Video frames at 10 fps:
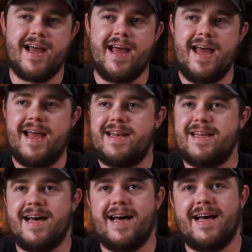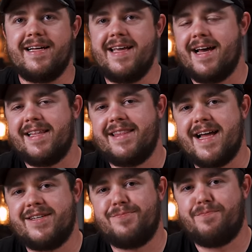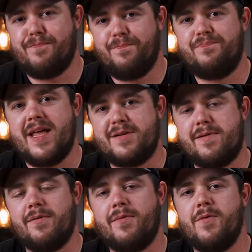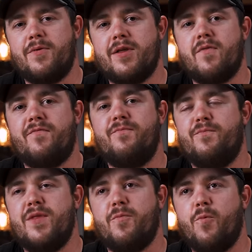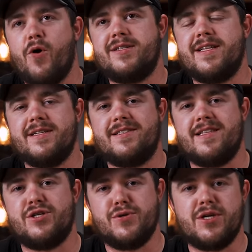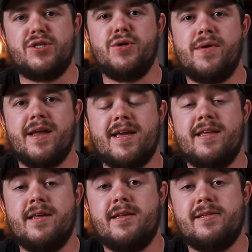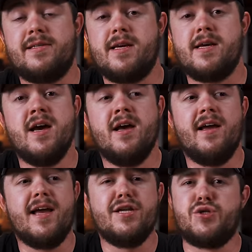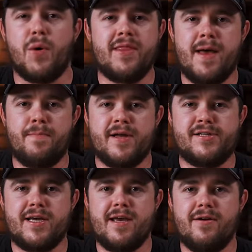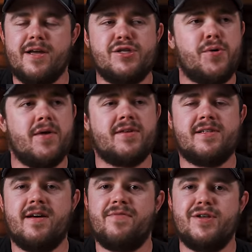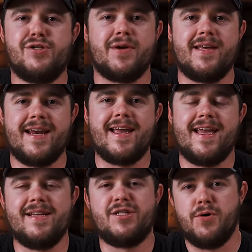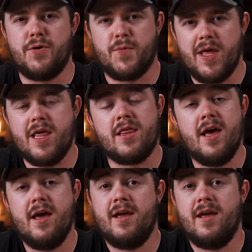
And uh, yeah, that's that's probably one of the the worst things that you can do getting into EDC. Enjoy that budget gear. Enjoy the stuff that you're getting into it with.